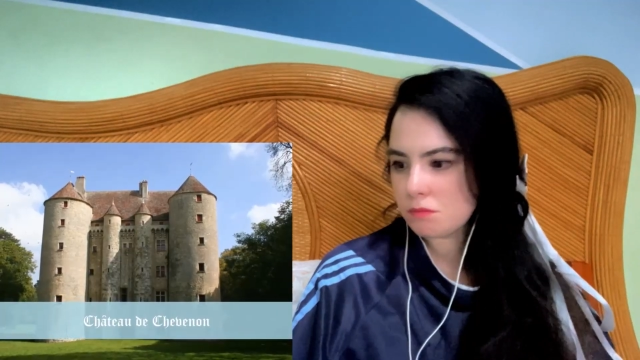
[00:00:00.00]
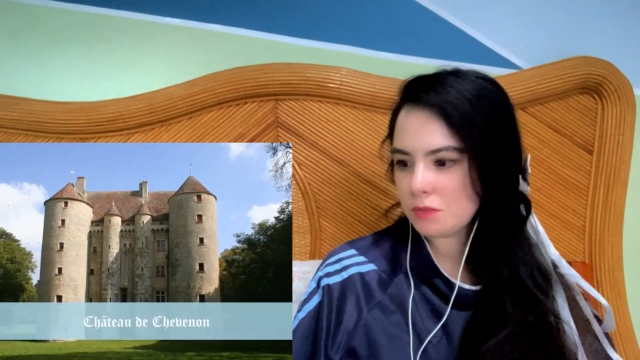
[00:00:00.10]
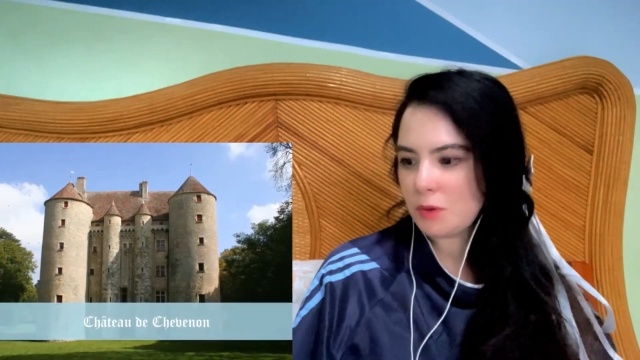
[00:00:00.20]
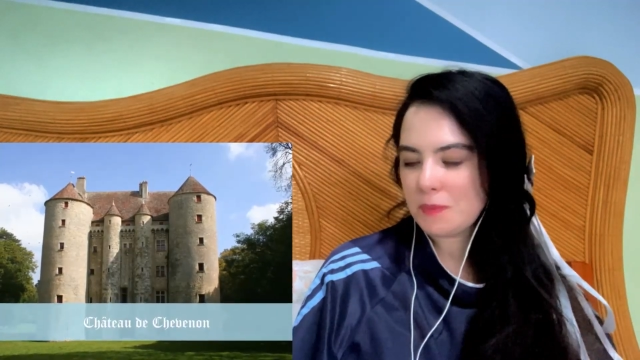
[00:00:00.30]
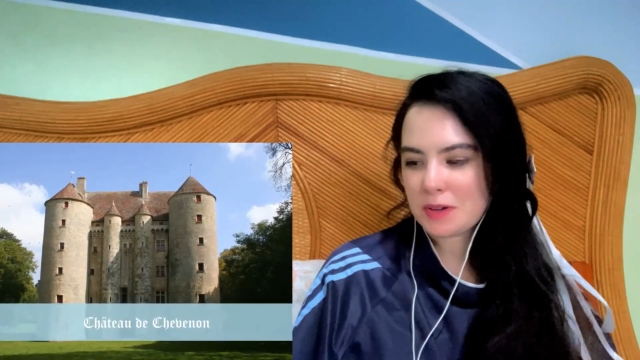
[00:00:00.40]

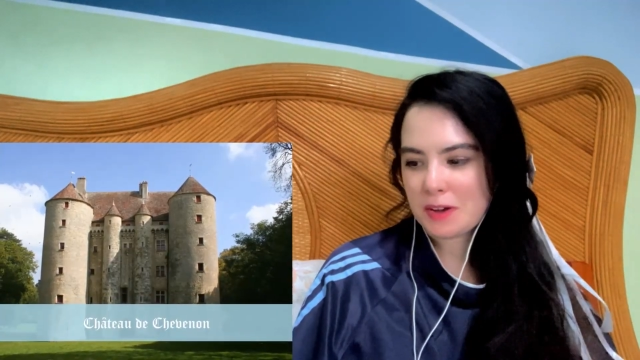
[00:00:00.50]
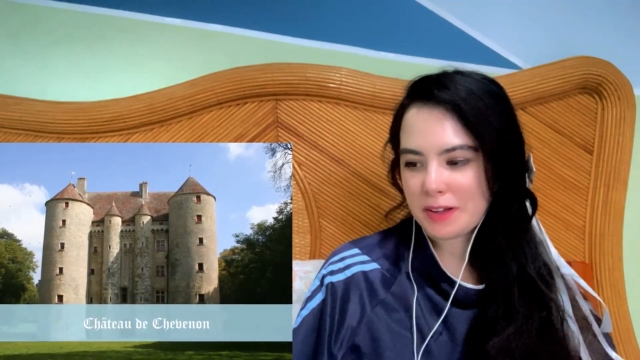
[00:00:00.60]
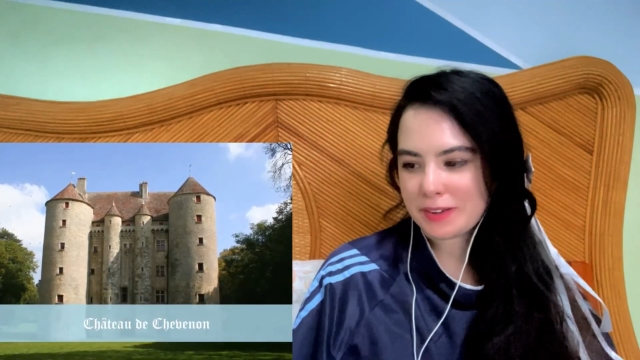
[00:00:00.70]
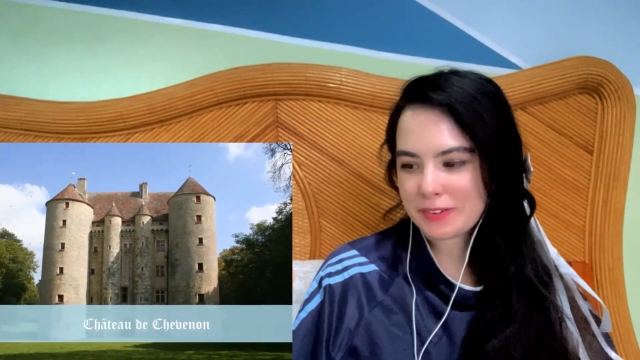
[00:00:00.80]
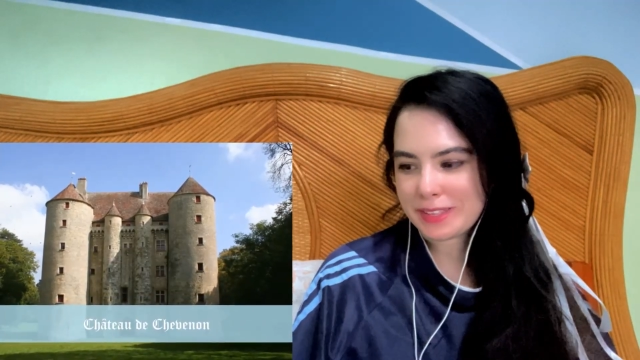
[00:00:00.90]
Oh my
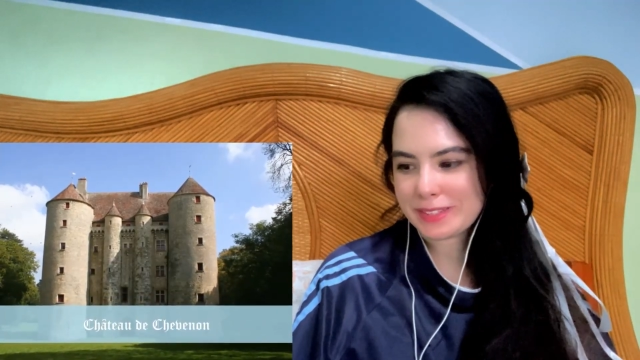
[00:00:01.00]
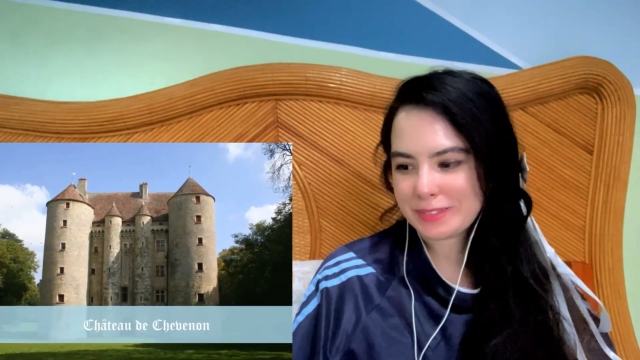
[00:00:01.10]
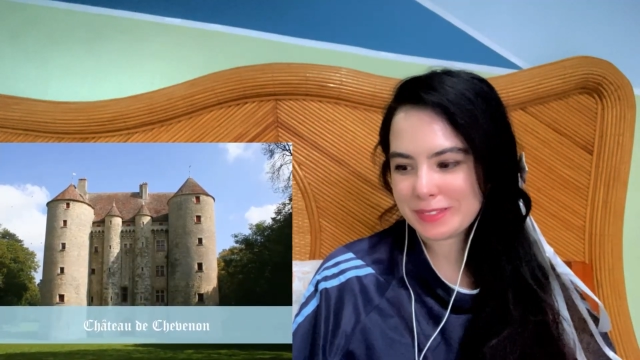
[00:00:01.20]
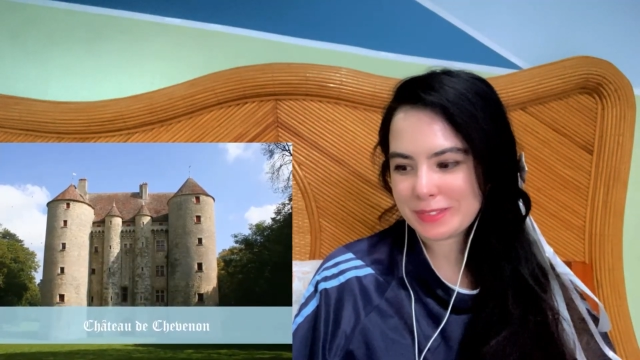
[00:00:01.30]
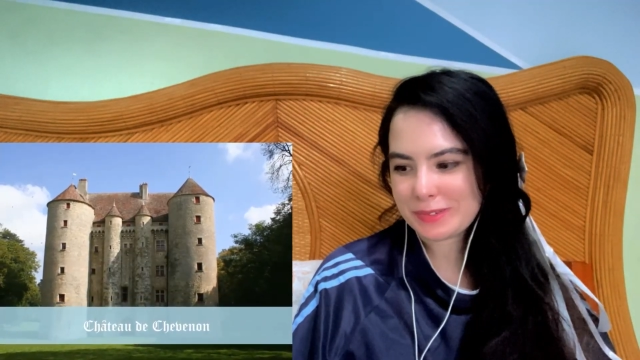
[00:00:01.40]
god, okay, this
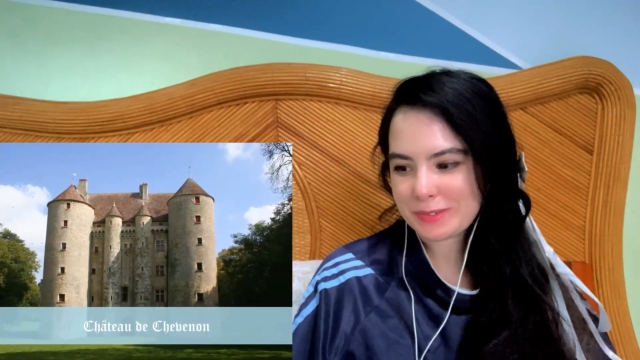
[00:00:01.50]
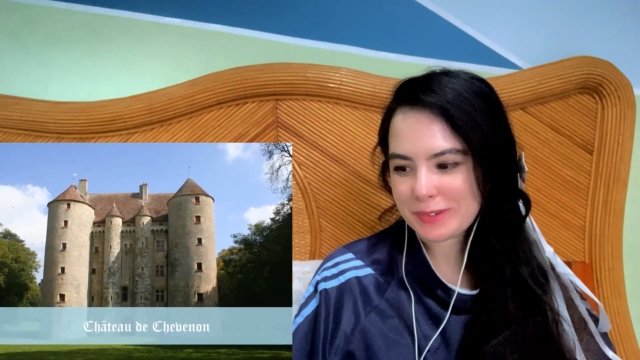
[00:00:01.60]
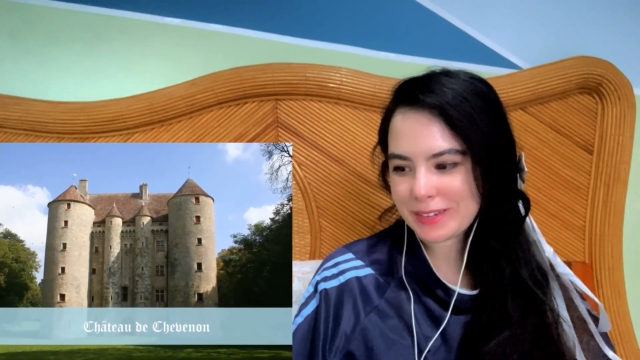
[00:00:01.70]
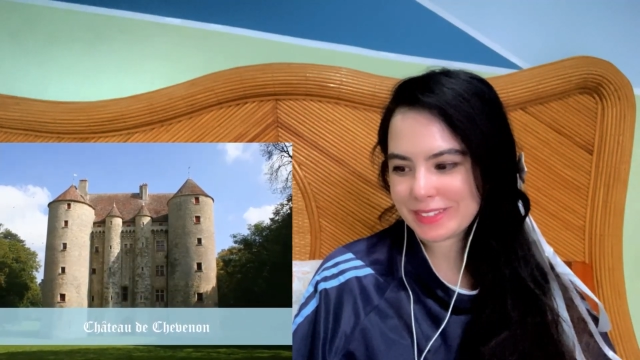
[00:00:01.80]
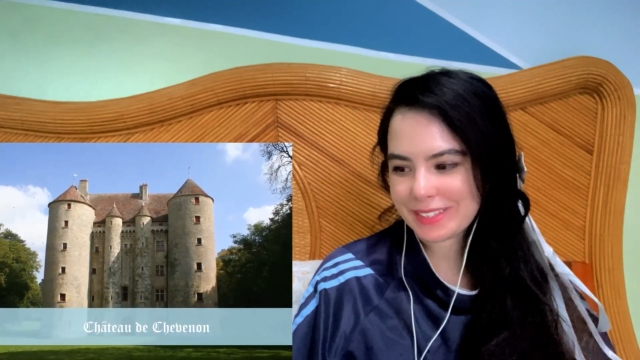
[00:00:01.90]
one's so
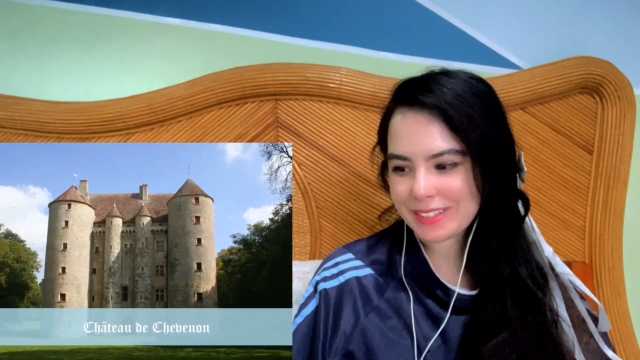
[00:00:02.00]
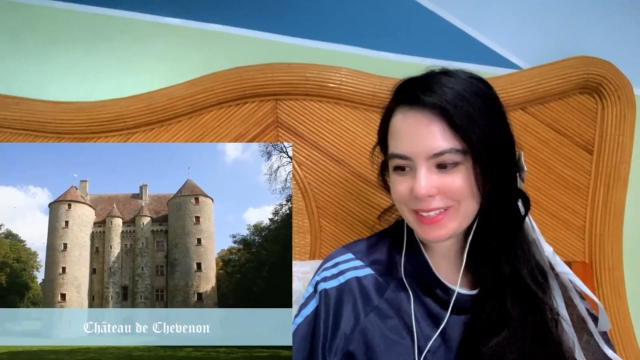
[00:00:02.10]
crazy.